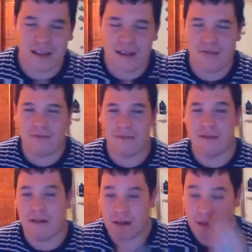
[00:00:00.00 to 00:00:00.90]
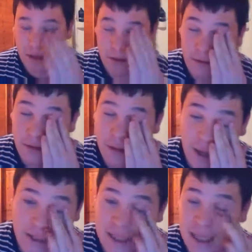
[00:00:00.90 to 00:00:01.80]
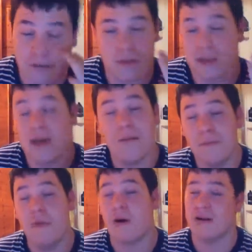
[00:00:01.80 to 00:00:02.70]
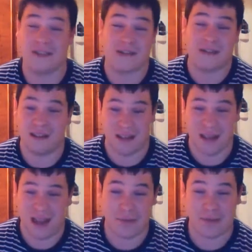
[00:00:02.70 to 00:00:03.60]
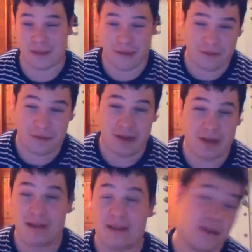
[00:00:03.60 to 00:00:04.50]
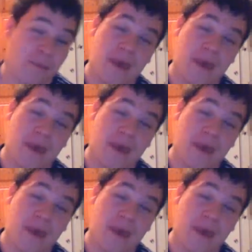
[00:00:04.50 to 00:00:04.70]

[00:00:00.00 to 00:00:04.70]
there were there, like I said, there was a good parts of the episode, but the